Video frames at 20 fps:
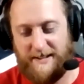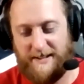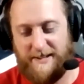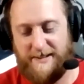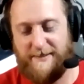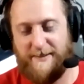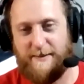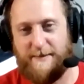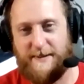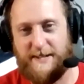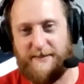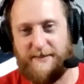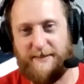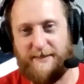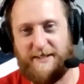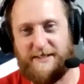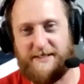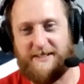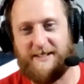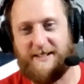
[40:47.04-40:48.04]
Thank you very much
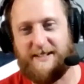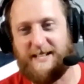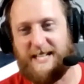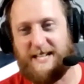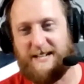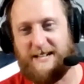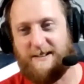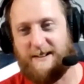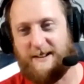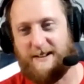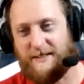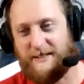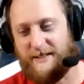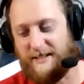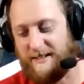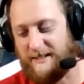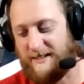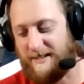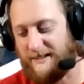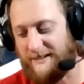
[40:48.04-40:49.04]
for listening here on
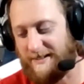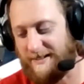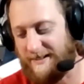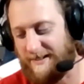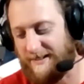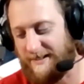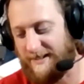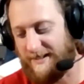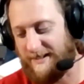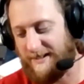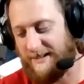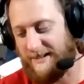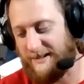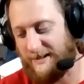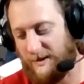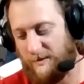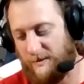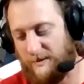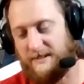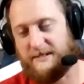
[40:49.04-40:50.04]
the
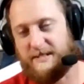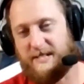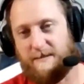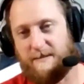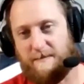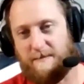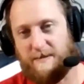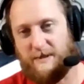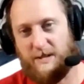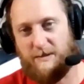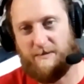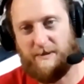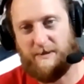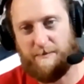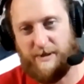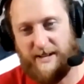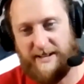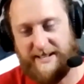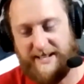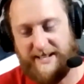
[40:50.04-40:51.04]
Quantum
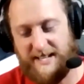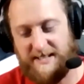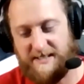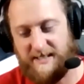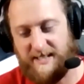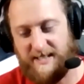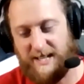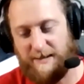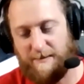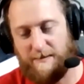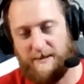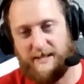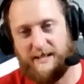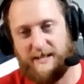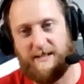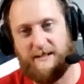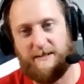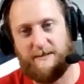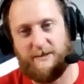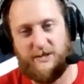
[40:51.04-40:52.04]
Global Broadcasting
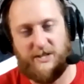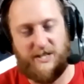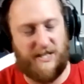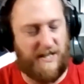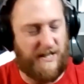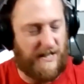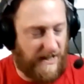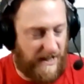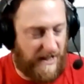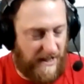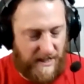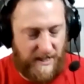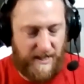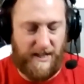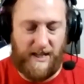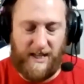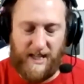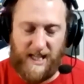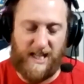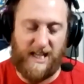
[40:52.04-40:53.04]
Network,
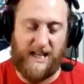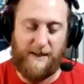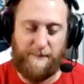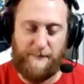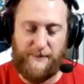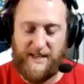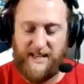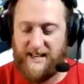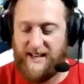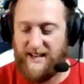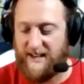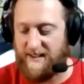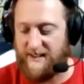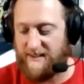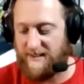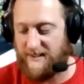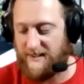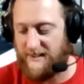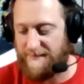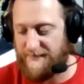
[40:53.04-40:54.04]

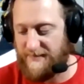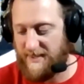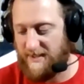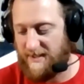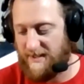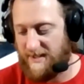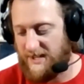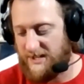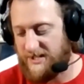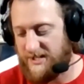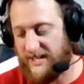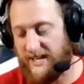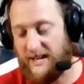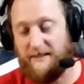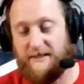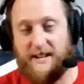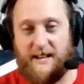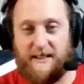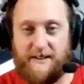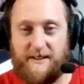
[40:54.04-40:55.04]
QGBN. Check
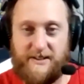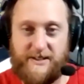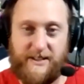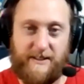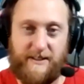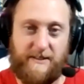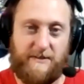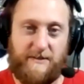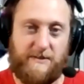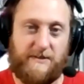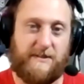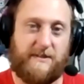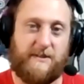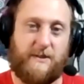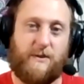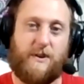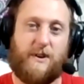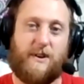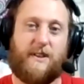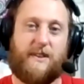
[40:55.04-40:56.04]
out the other
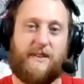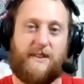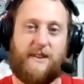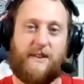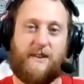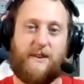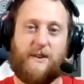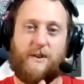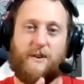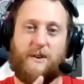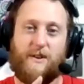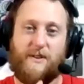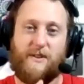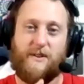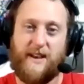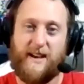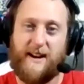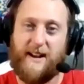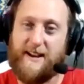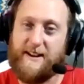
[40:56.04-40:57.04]
shows
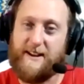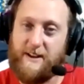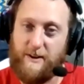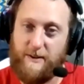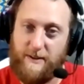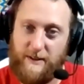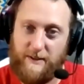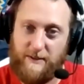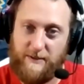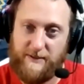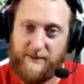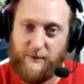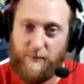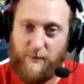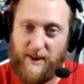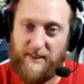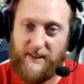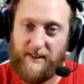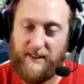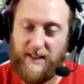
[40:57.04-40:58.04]
that I co host
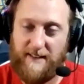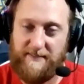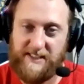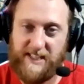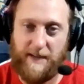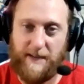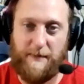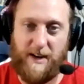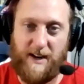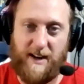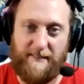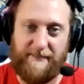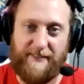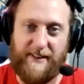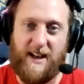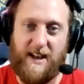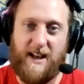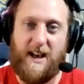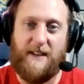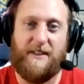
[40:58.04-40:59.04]
When the Gloves Come Off,
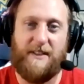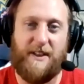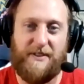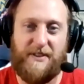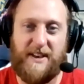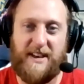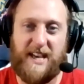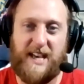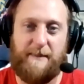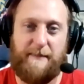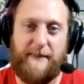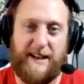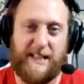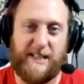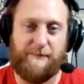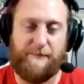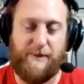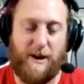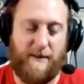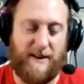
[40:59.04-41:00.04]
the Thinking
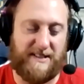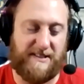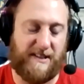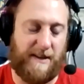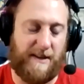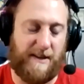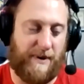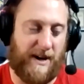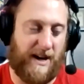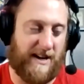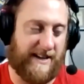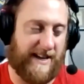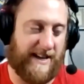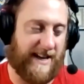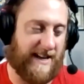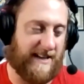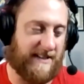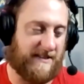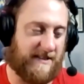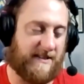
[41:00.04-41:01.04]
Man's Pro Wrestling
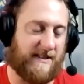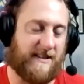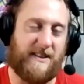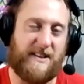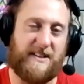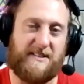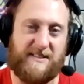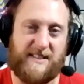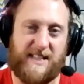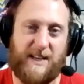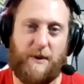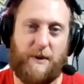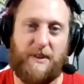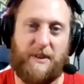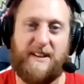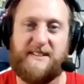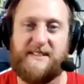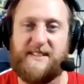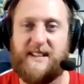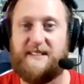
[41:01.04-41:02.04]
Podcast. This is it
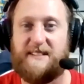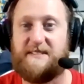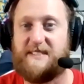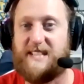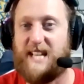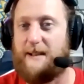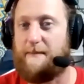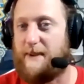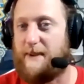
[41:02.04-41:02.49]
with Lizzie and